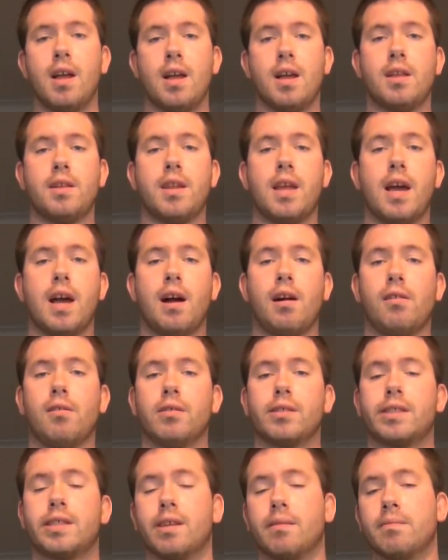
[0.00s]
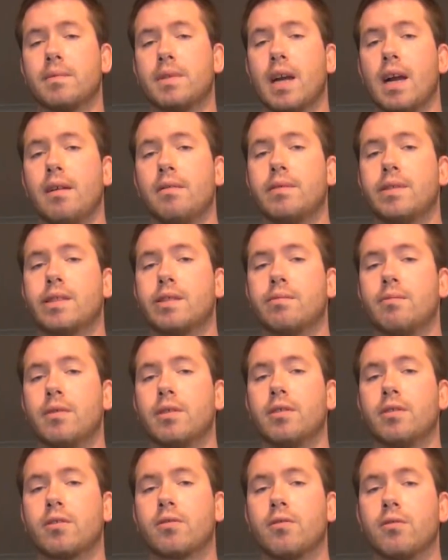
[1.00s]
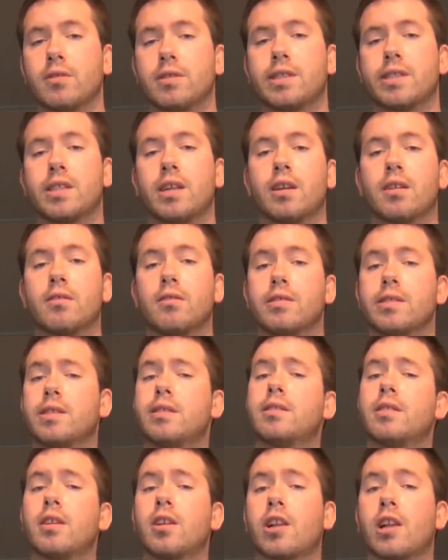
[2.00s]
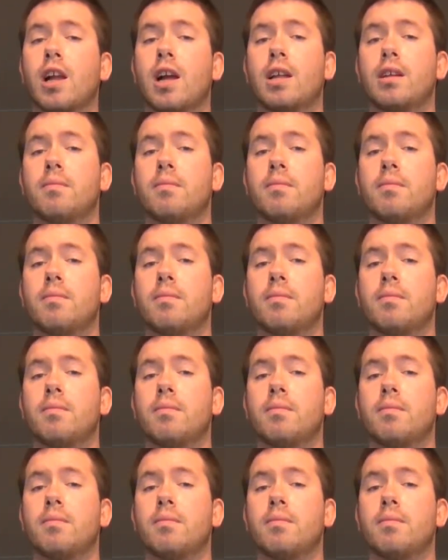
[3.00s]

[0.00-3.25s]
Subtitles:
Now, sometimes when your corn snake goes into shed,